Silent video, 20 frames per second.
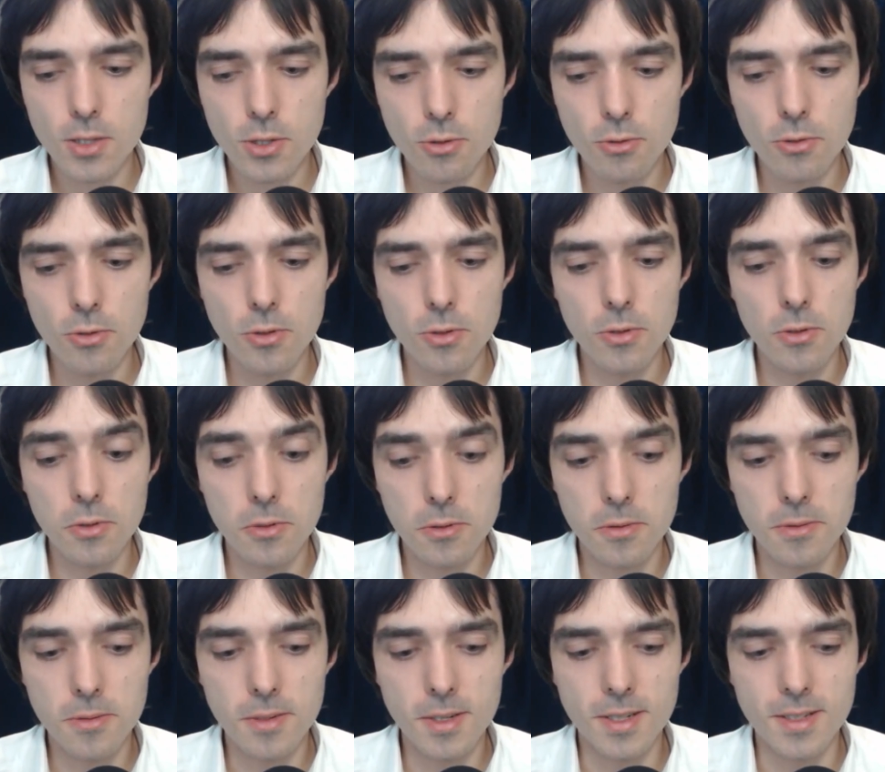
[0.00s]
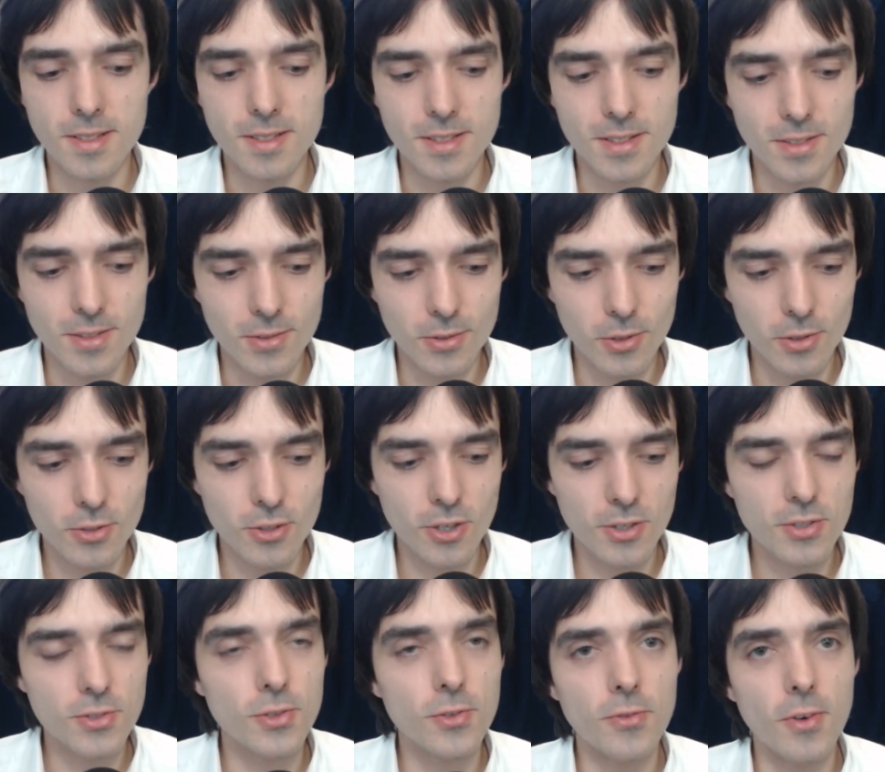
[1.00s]
to not
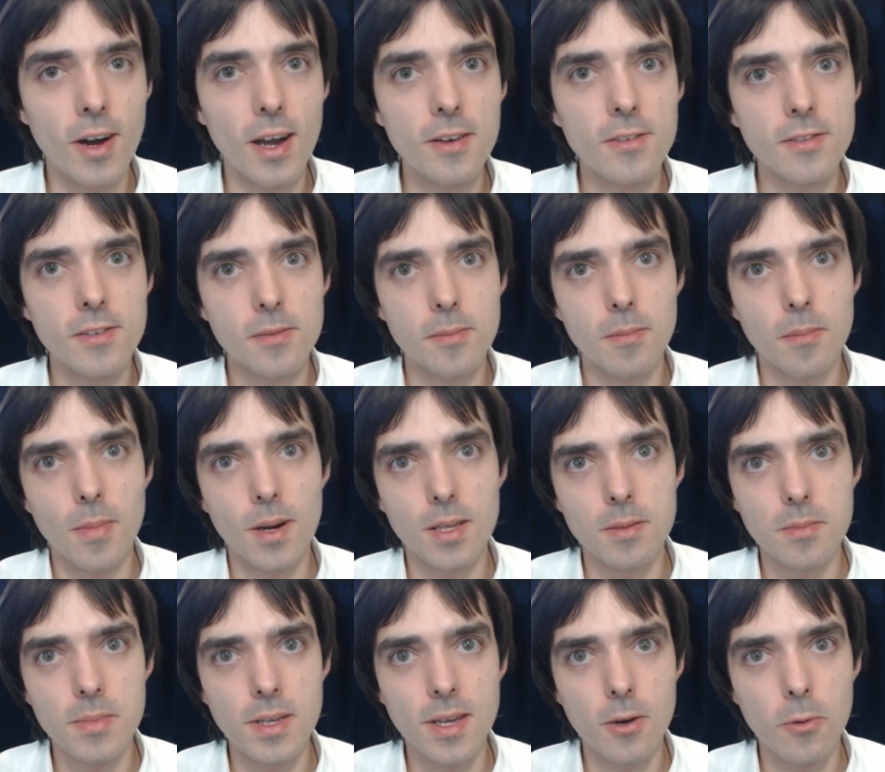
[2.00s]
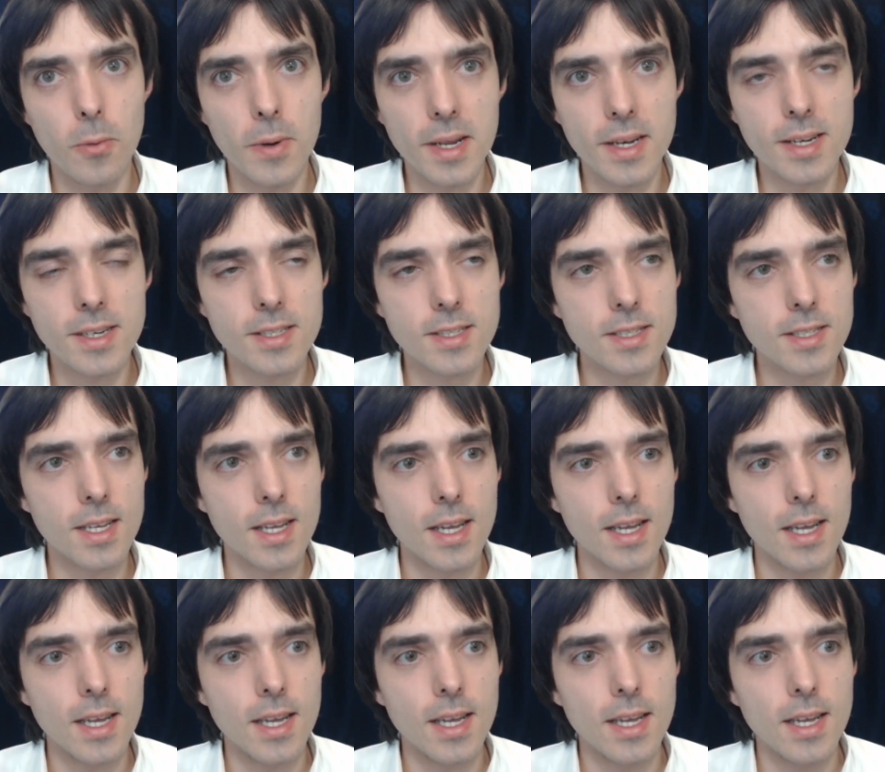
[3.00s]
just survive, but be a winners.
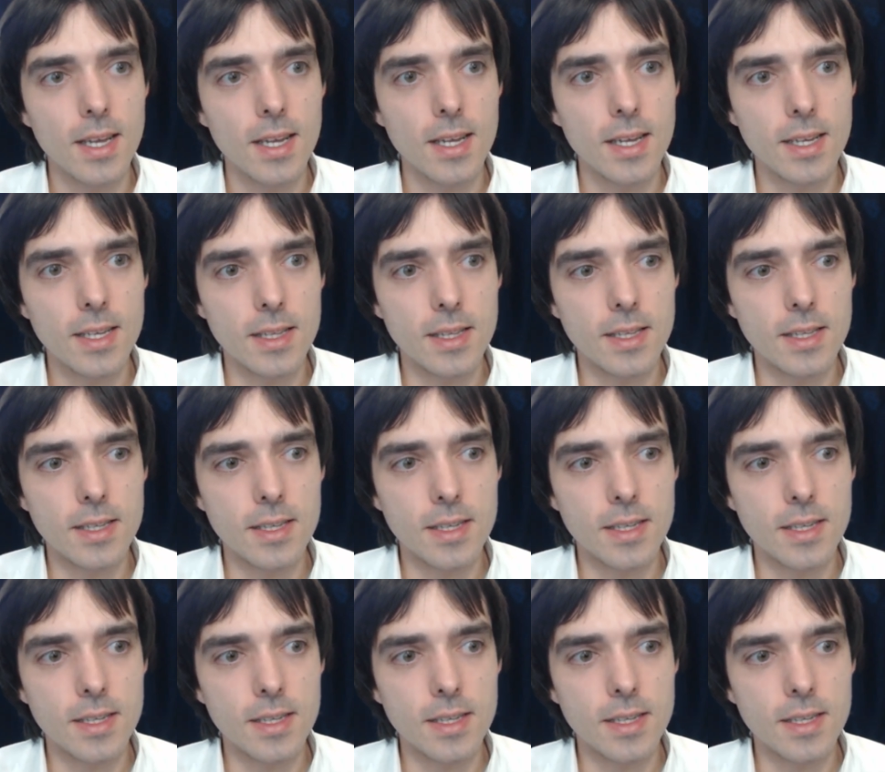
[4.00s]
And